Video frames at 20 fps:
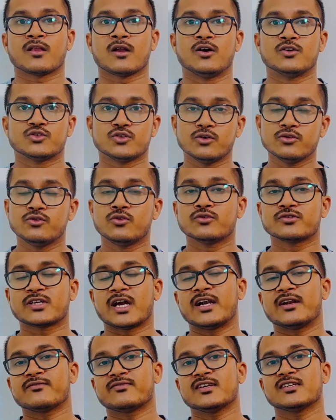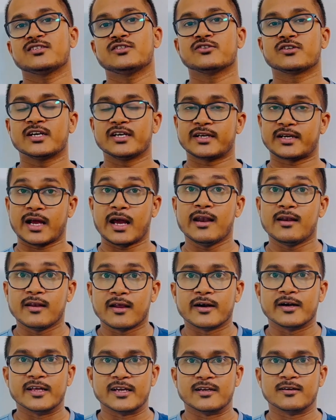So those kind of things you can try
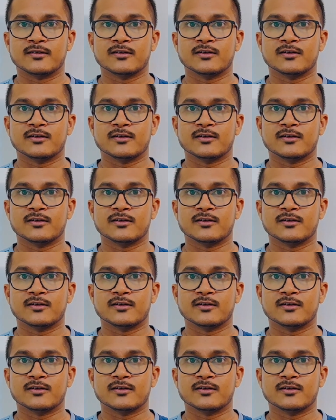learning,